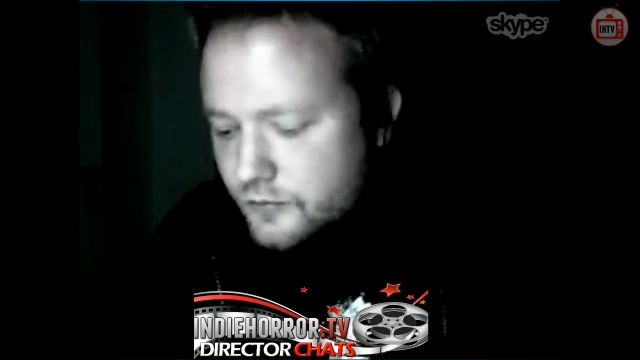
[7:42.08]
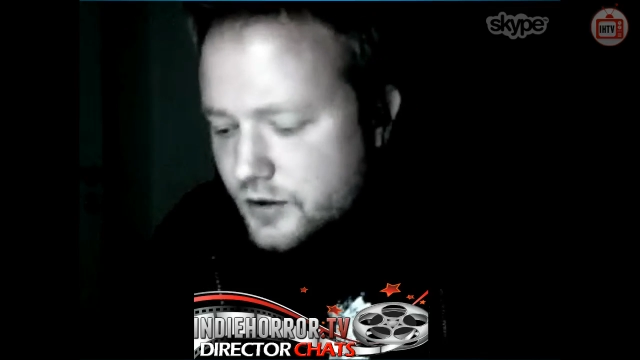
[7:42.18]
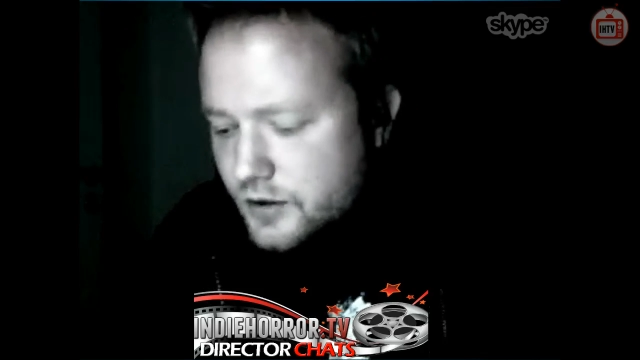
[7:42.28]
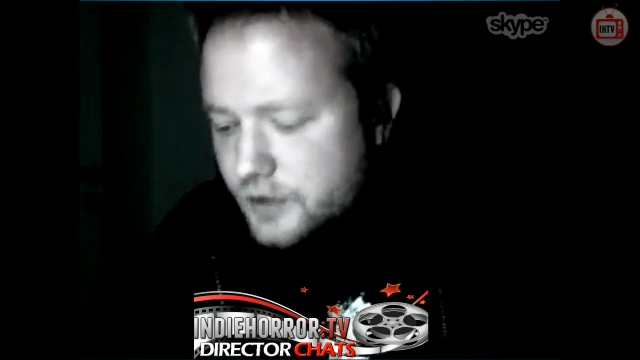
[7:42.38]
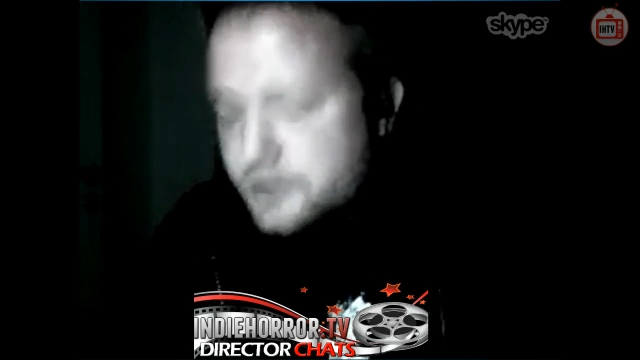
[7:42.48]

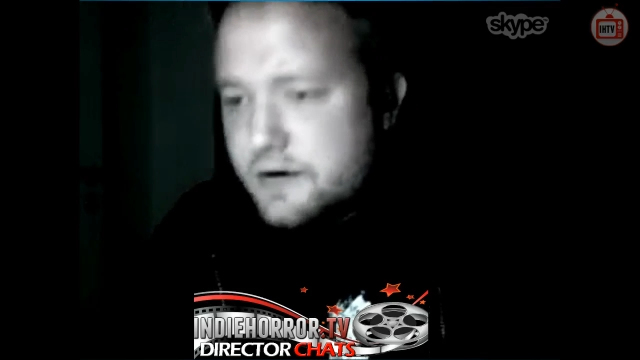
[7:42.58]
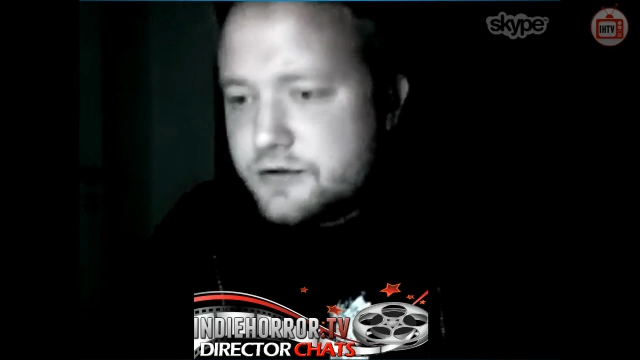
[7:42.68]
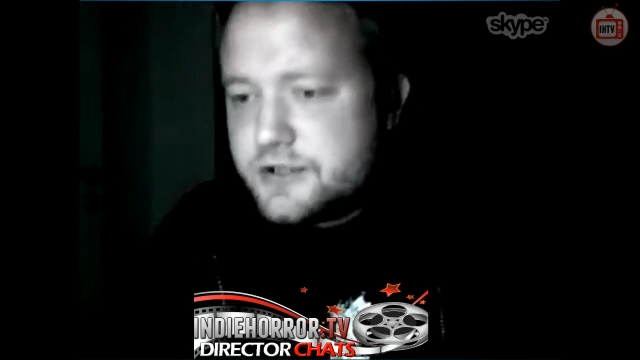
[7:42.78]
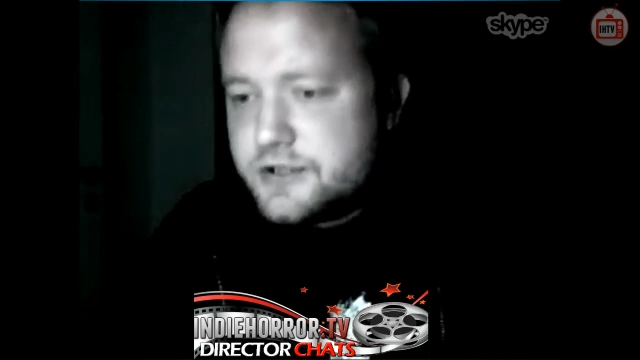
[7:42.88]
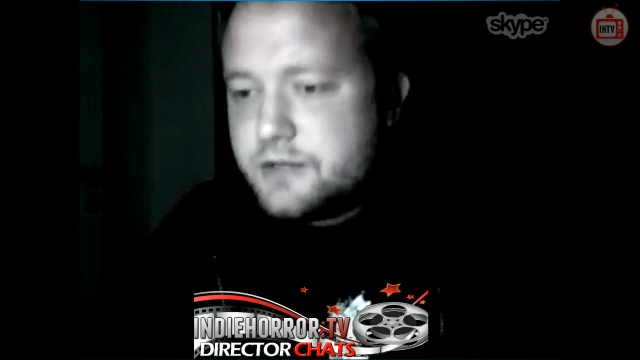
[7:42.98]

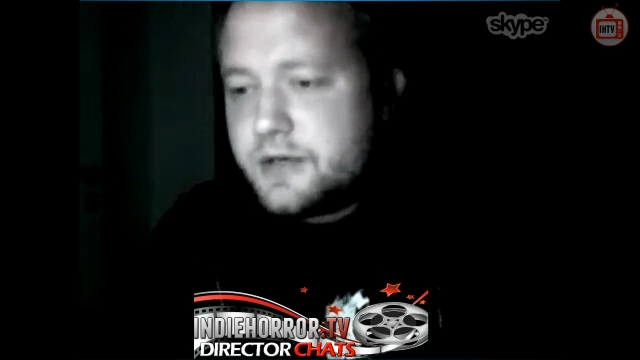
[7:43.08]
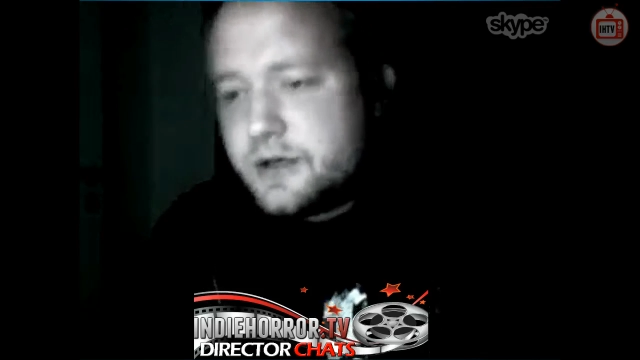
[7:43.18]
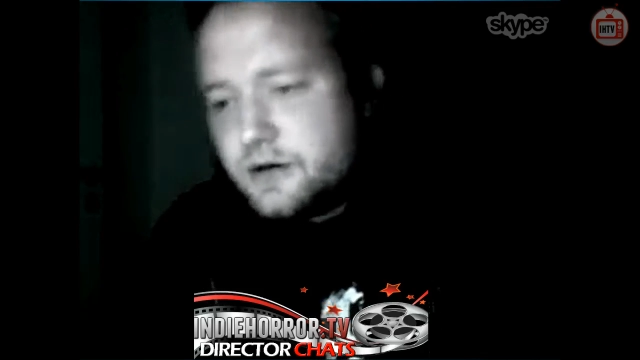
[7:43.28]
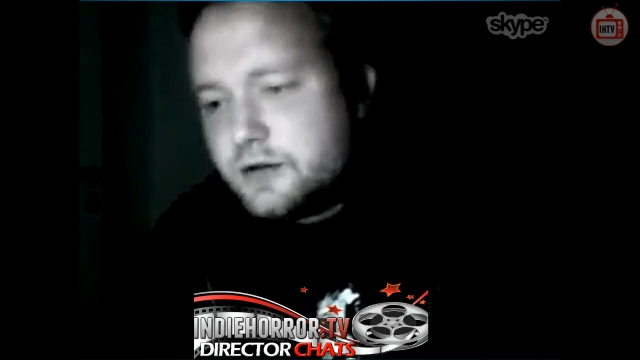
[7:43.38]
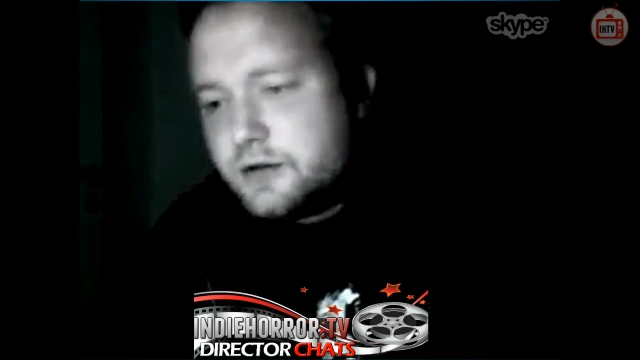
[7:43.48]
underground cinema
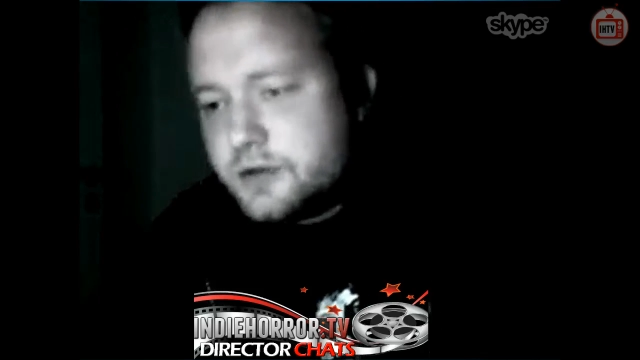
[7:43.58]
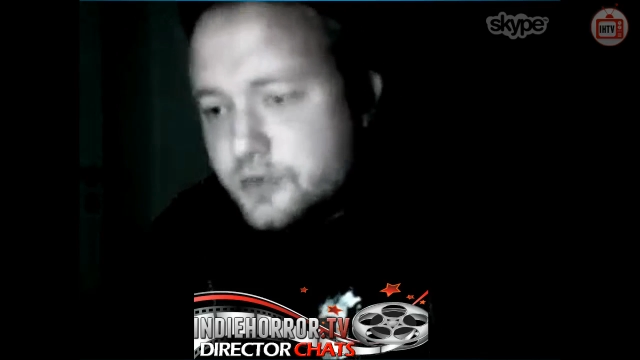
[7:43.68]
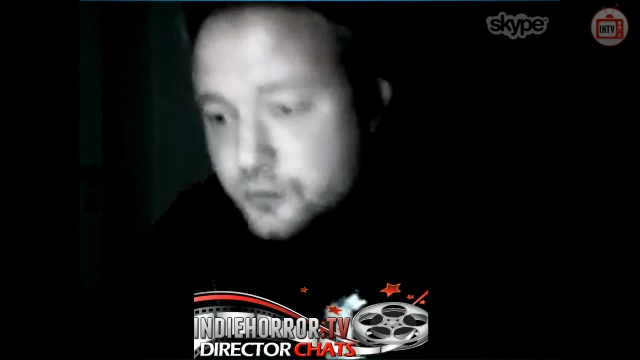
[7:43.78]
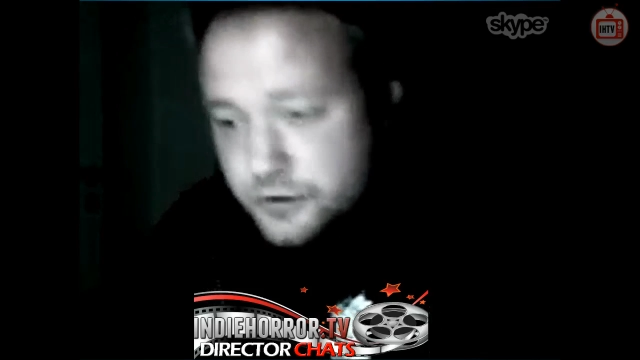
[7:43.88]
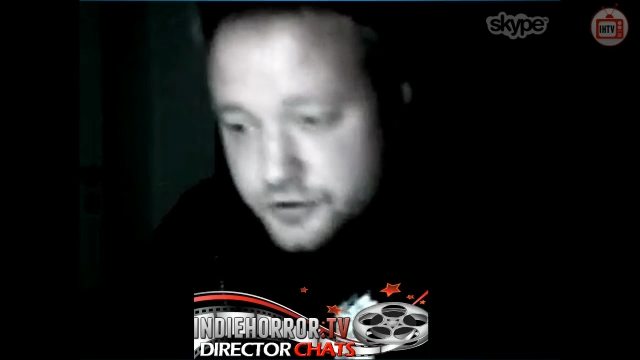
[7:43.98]
called
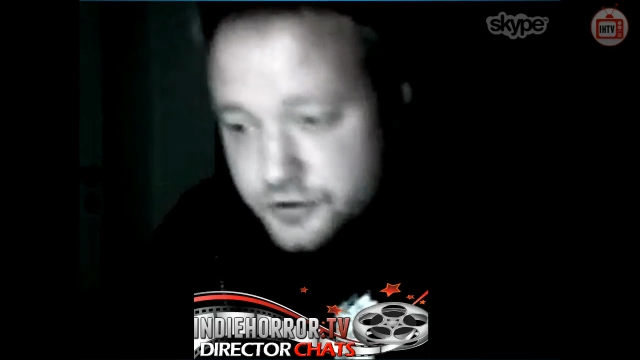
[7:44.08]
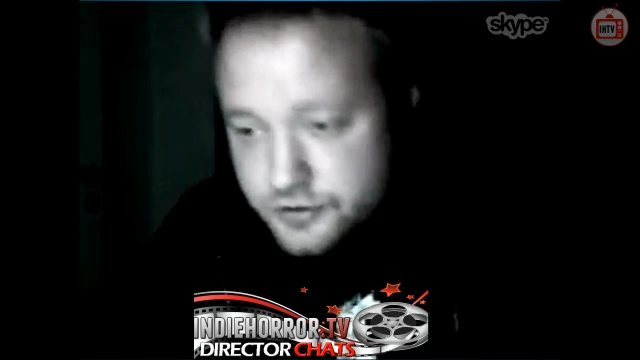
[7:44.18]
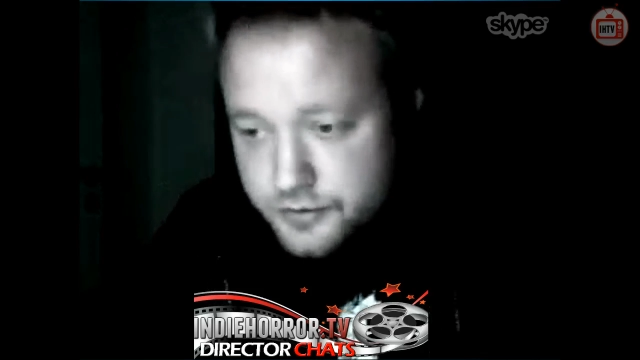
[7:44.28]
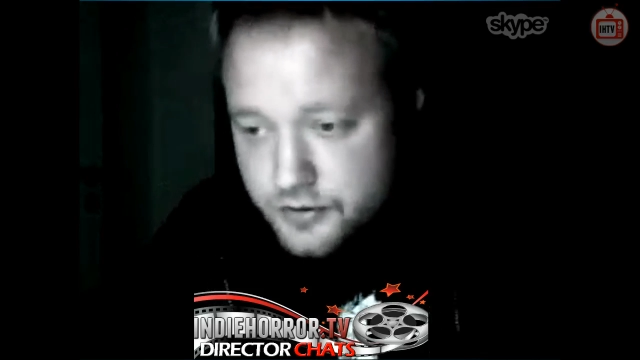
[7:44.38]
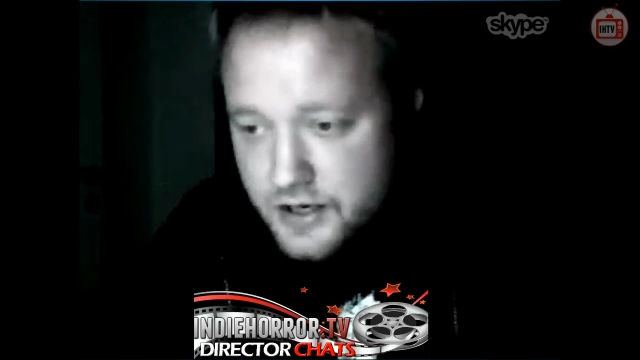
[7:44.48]

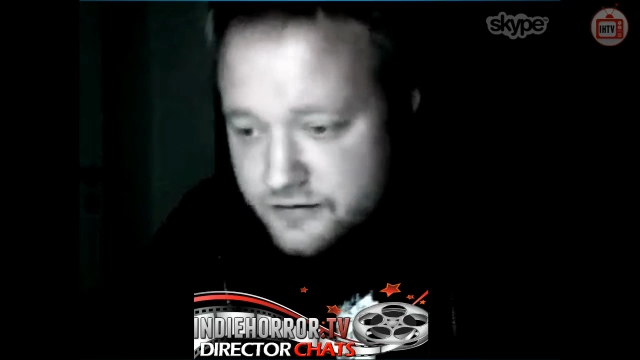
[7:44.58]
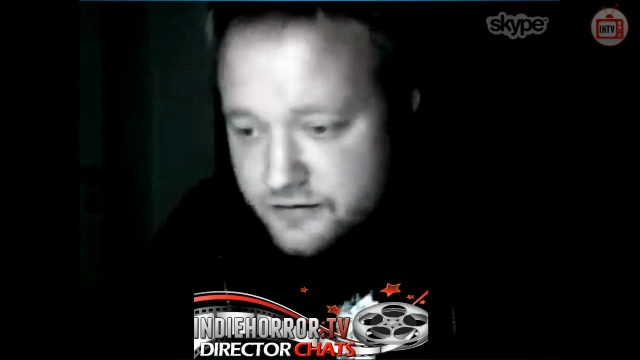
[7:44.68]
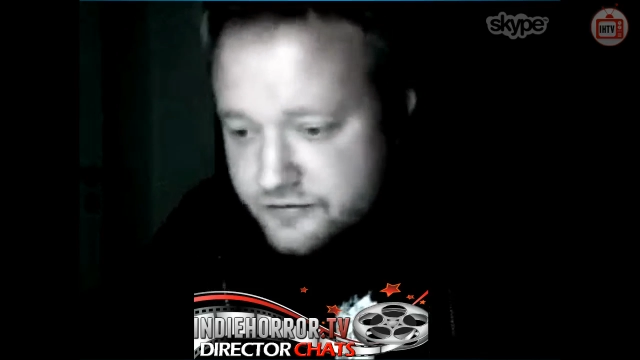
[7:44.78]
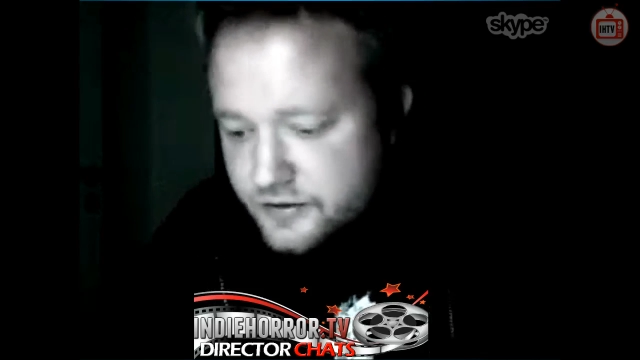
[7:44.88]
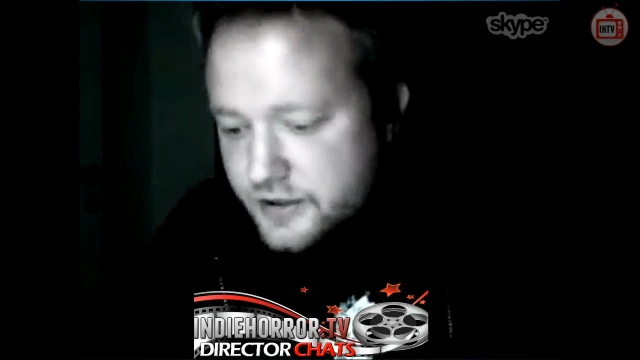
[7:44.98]
Husets
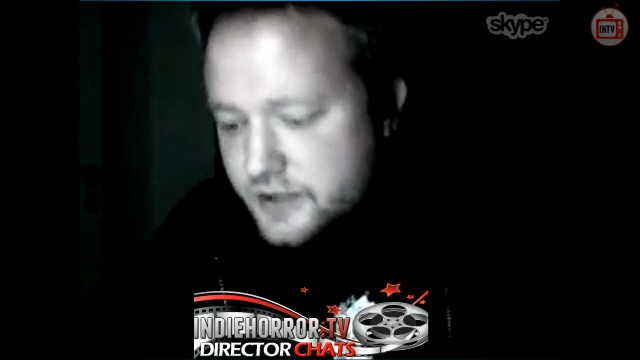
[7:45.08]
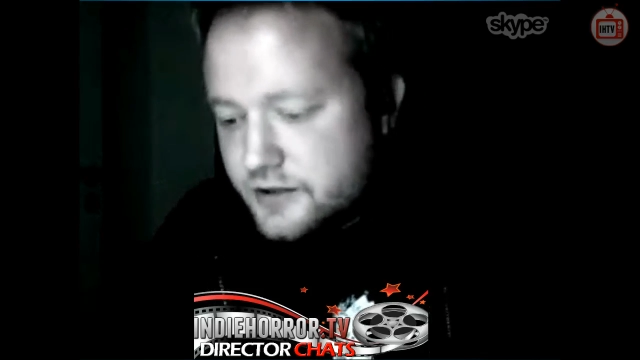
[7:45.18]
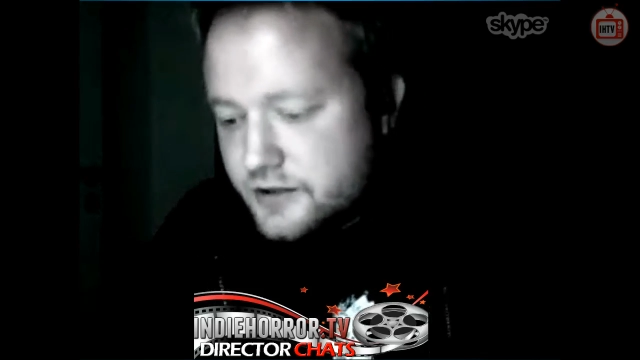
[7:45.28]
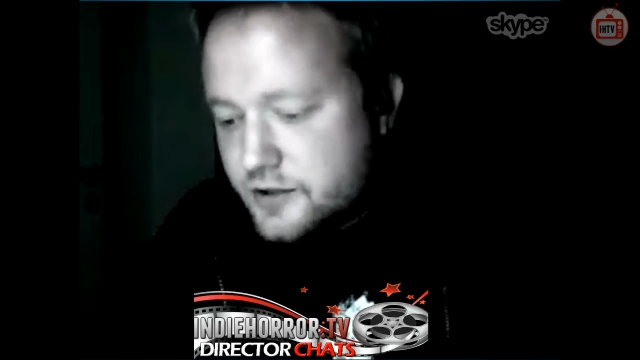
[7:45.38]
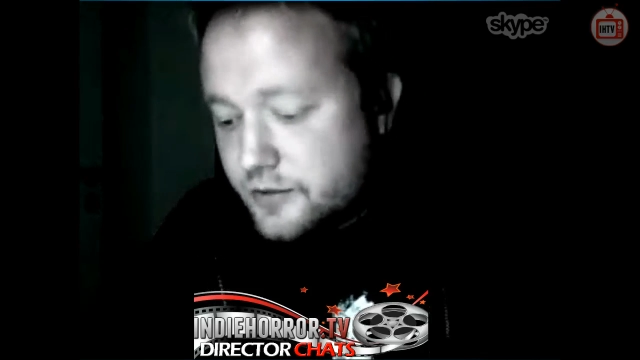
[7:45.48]
Biograf
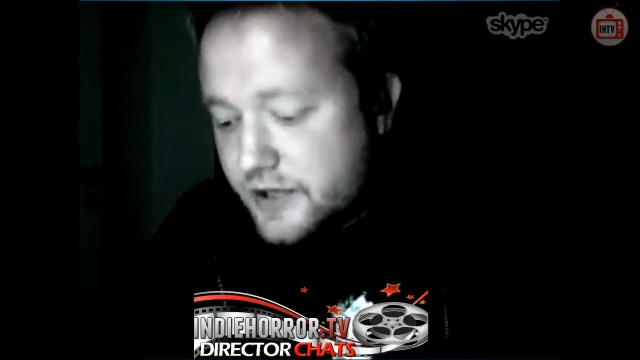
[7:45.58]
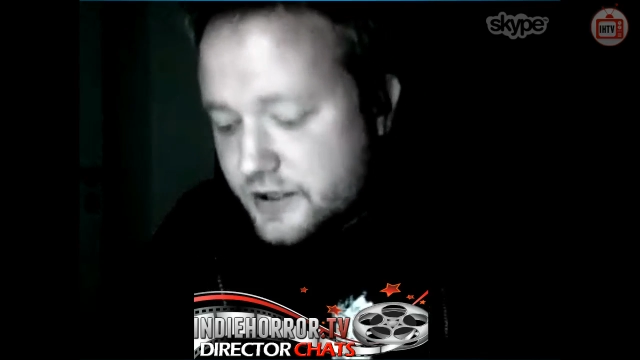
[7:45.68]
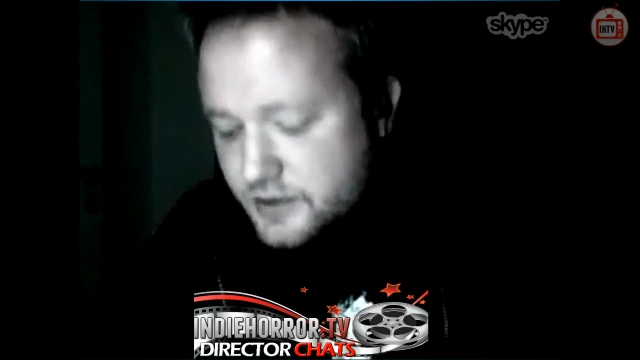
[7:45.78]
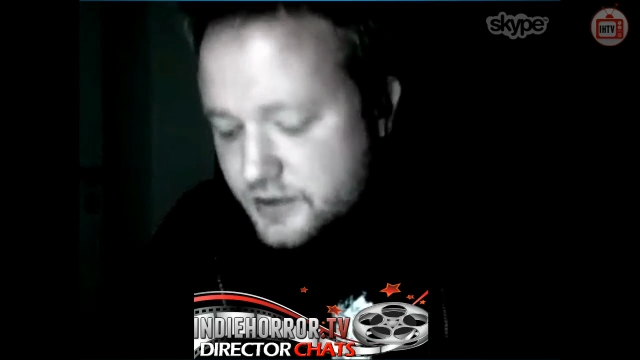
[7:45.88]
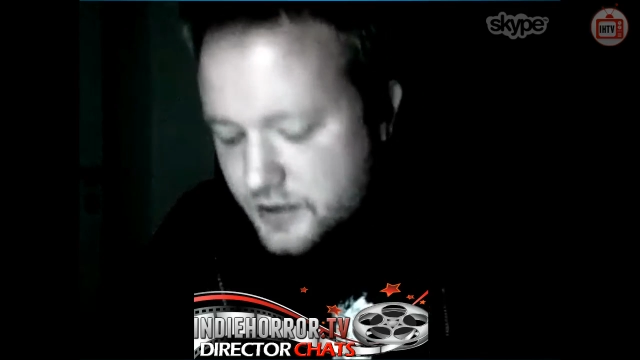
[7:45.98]
in
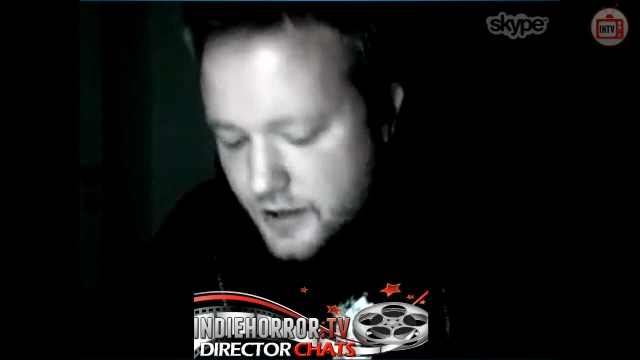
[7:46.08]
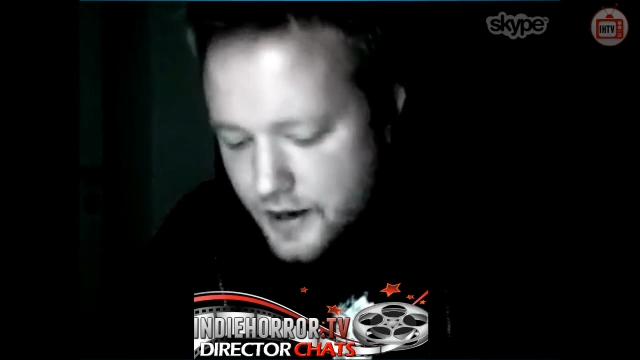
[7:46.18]
Copenhagen.